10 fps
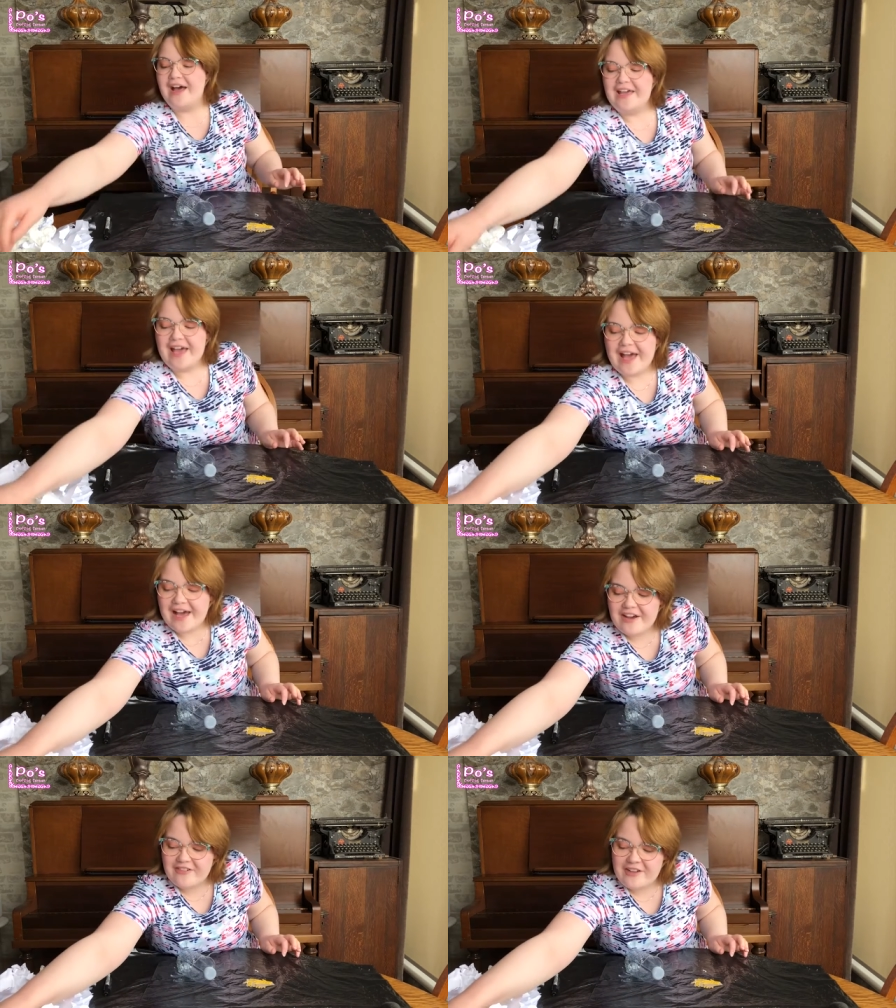I
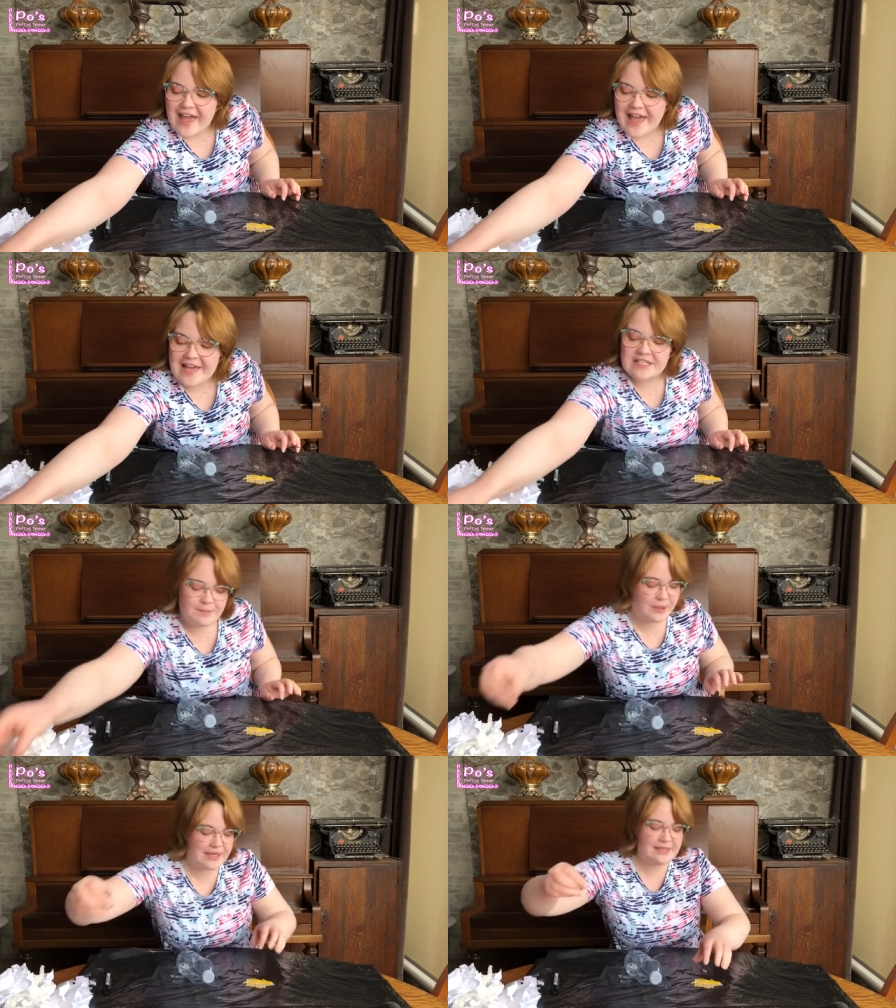have
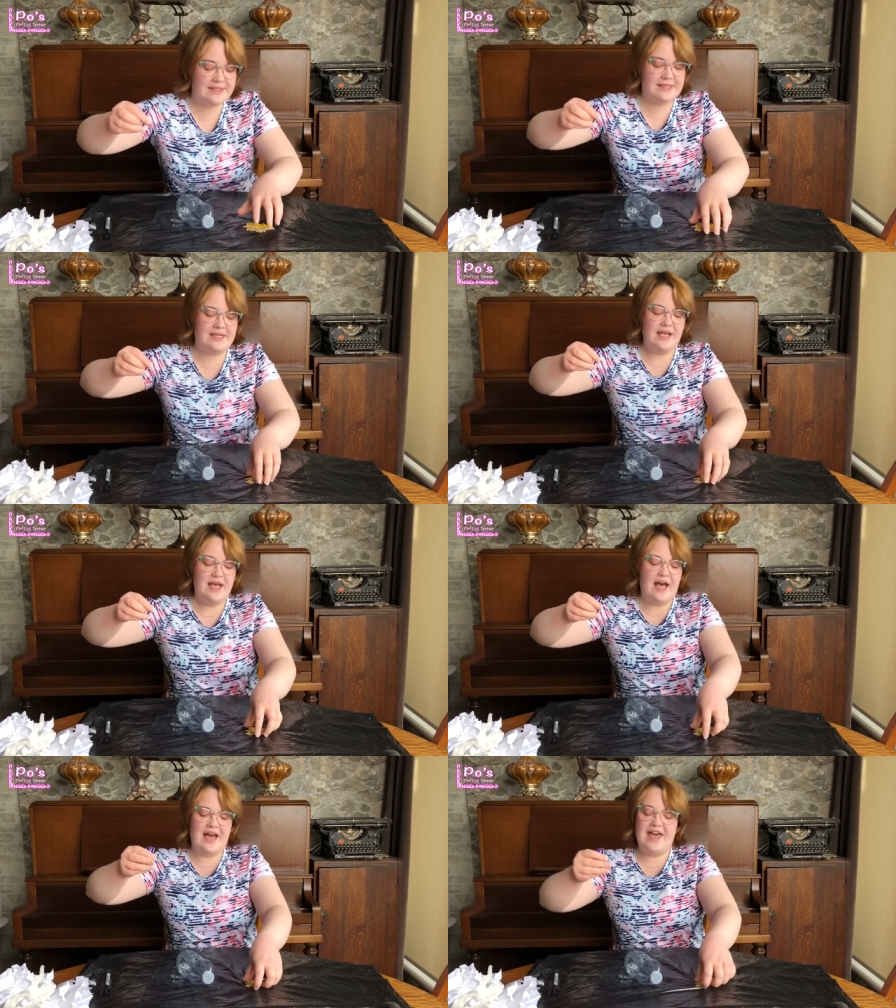handprints
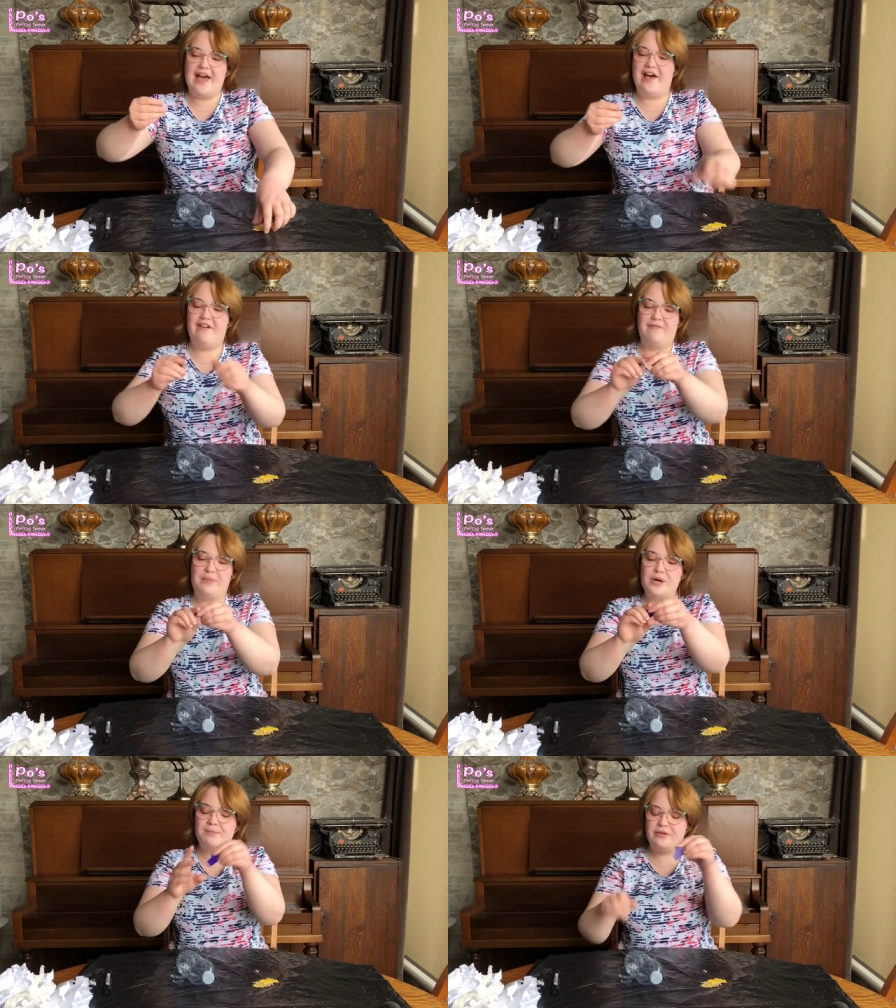I have
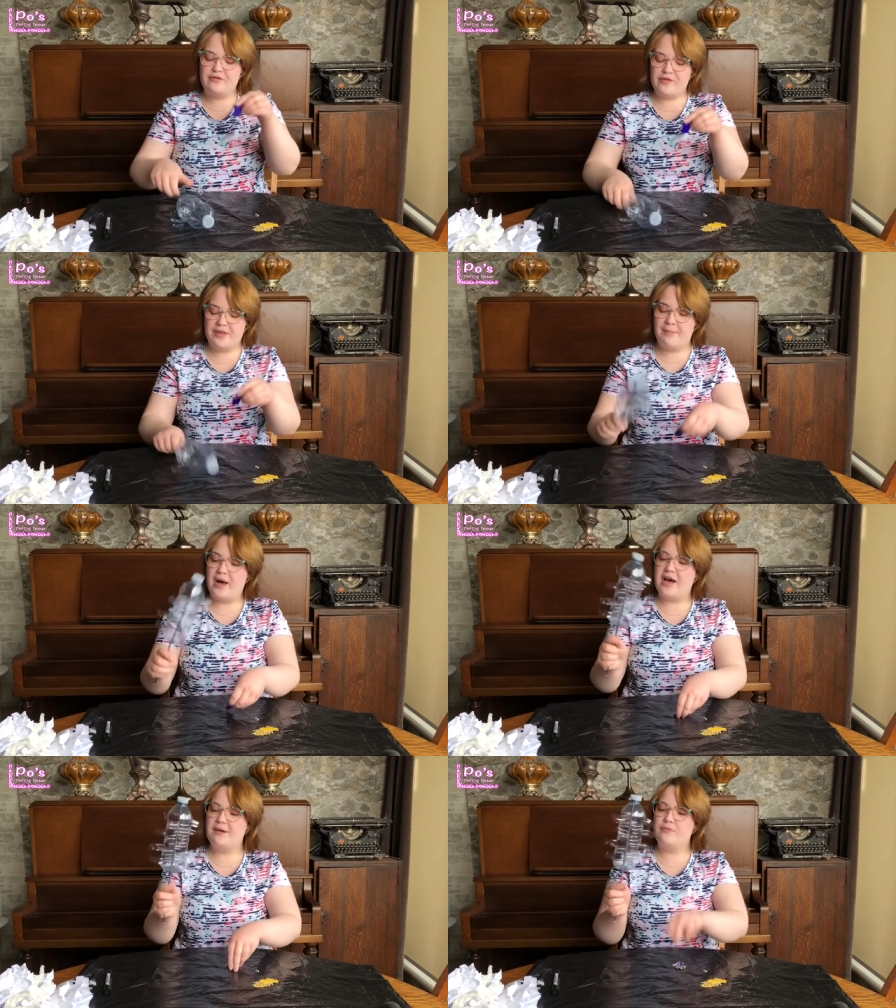purple for the
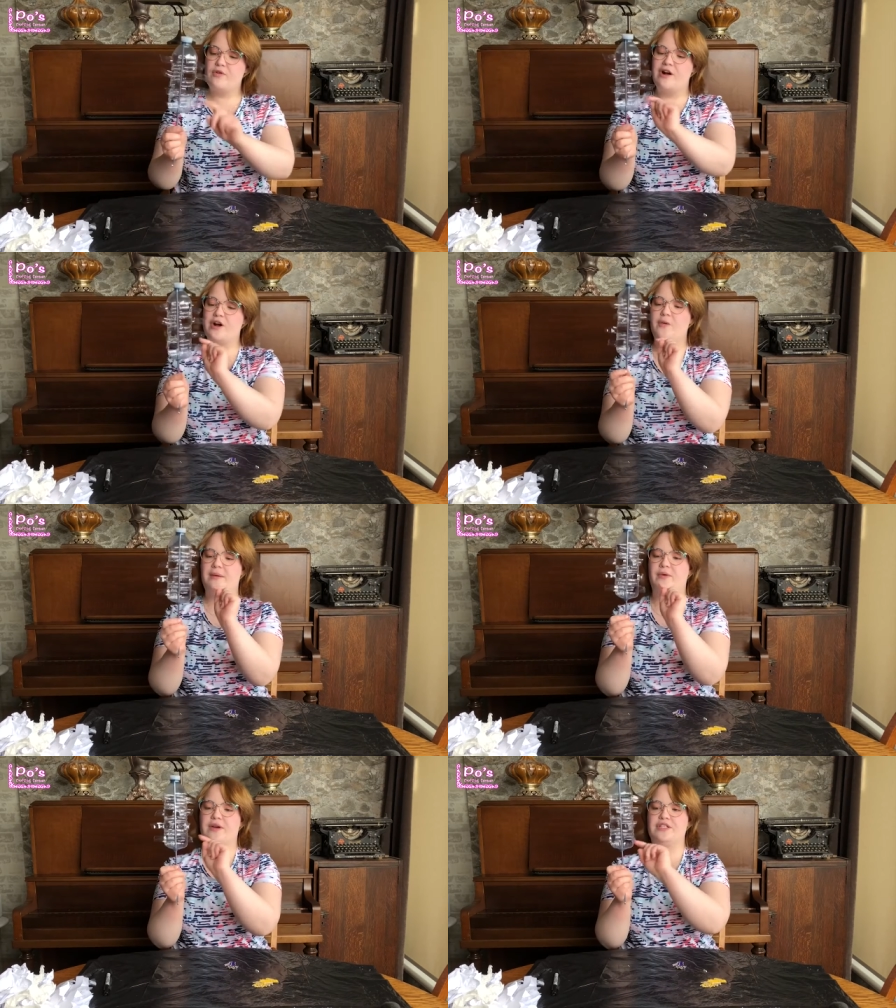bottom row.
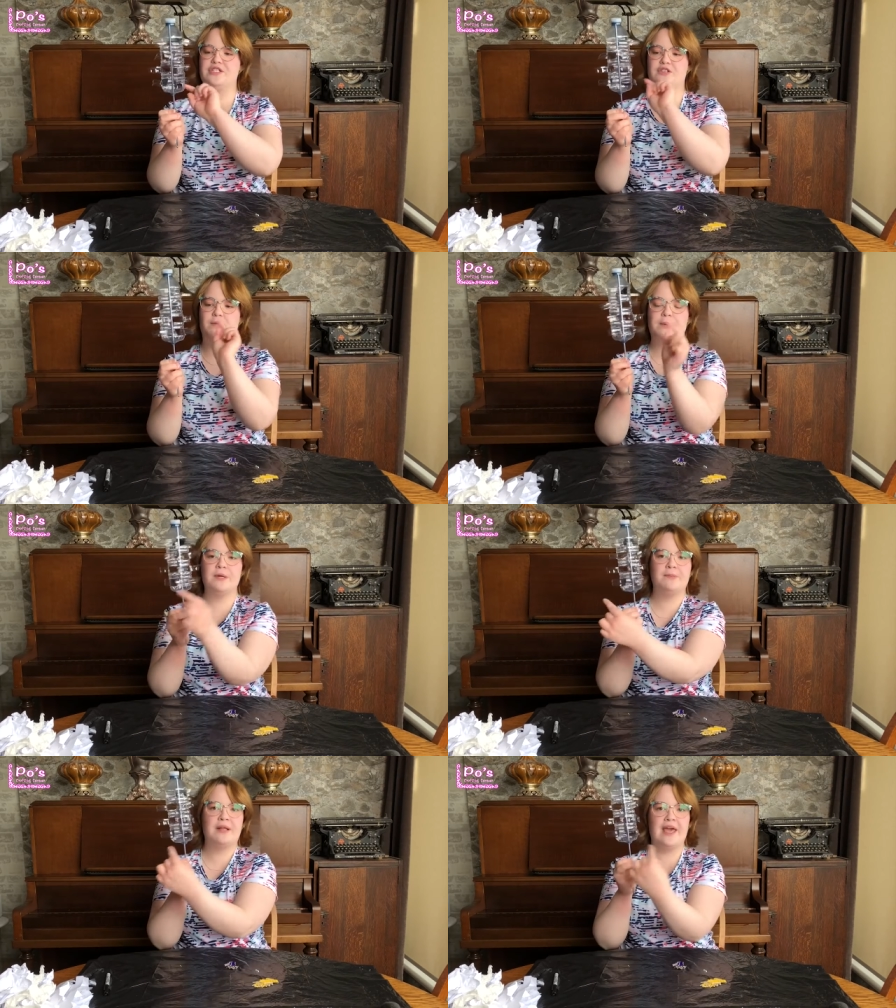I'm going to do
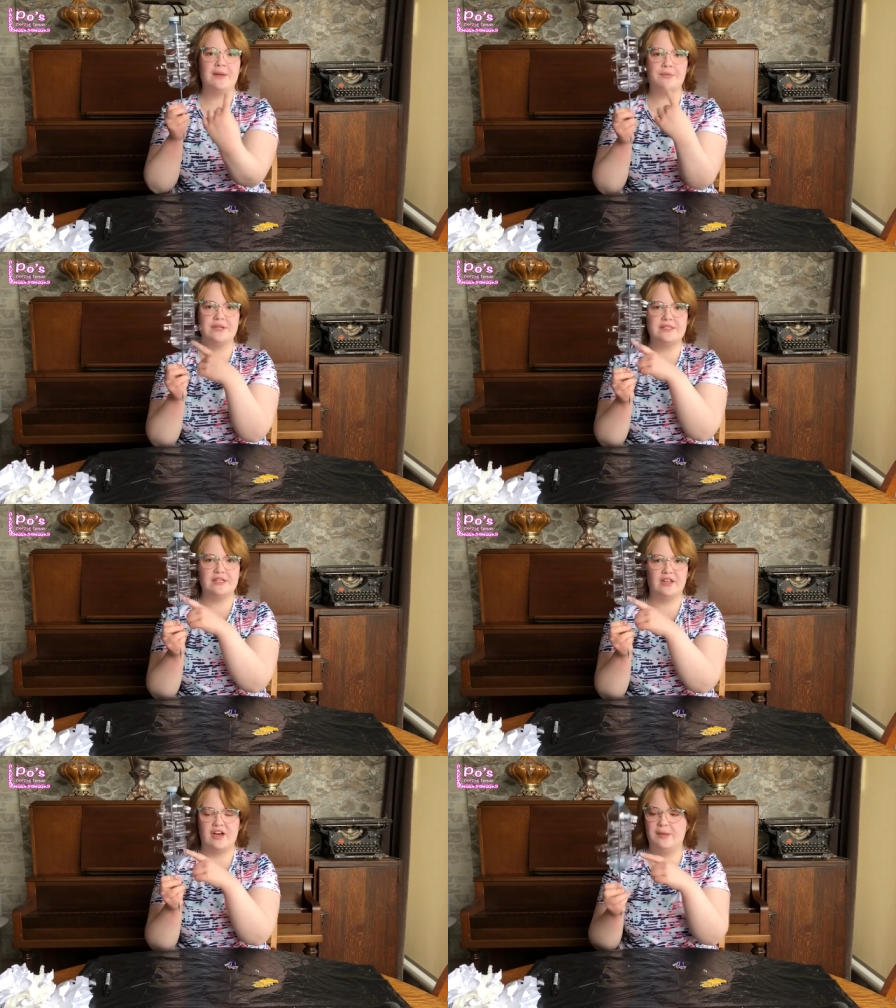purple handprints
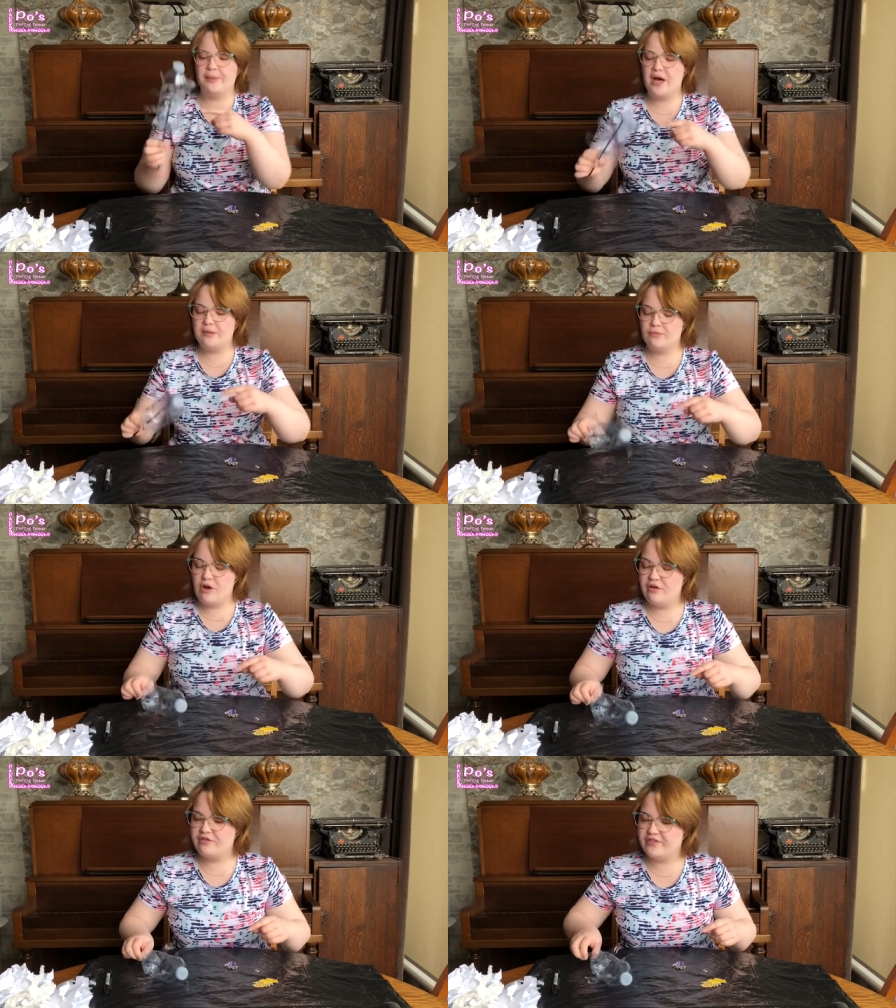along the bottom
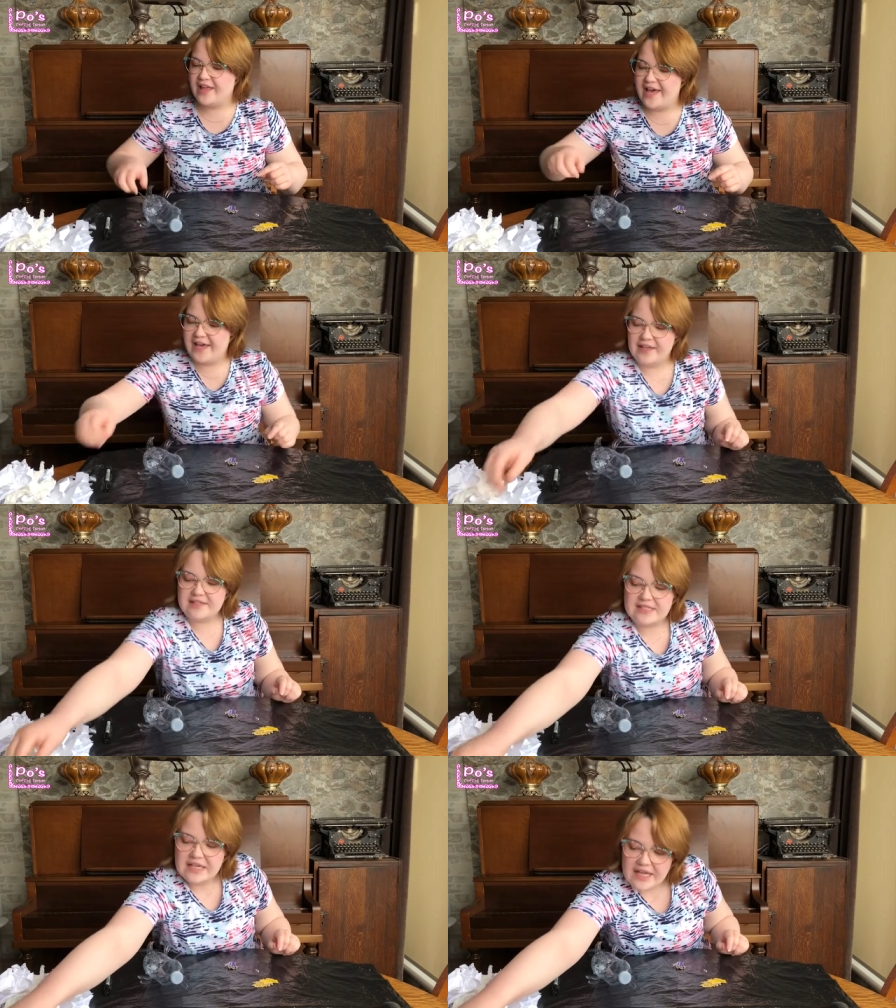row of
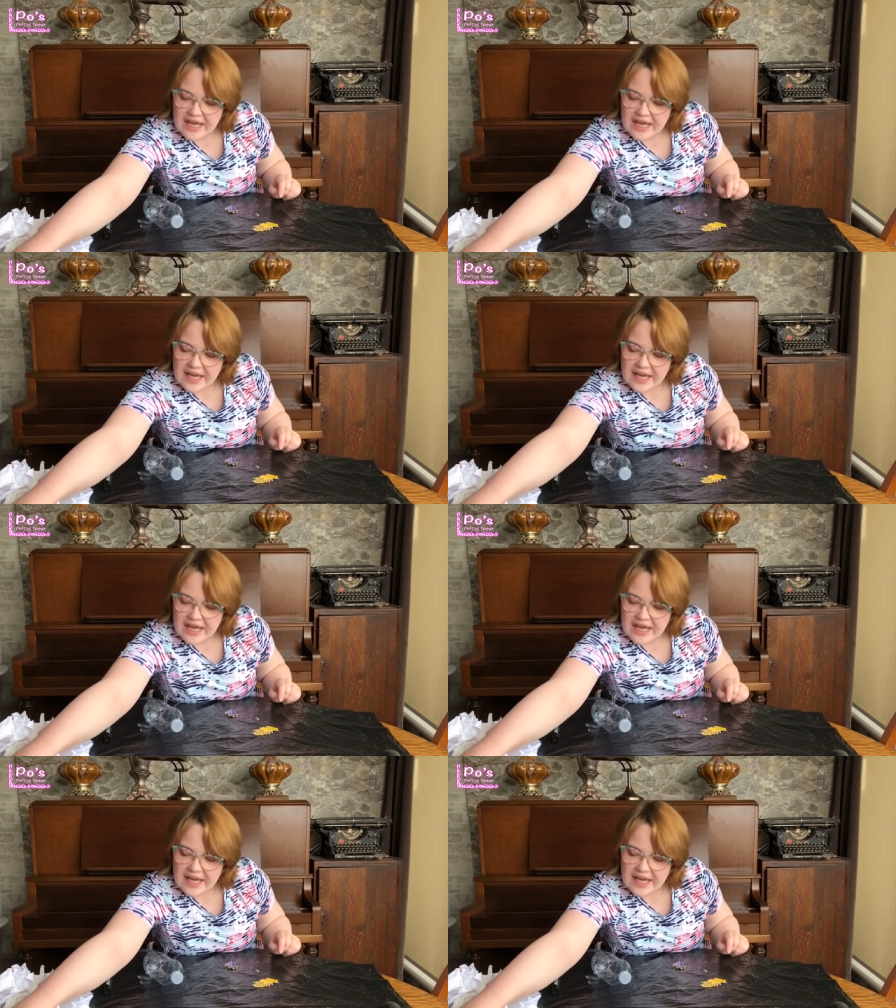flags.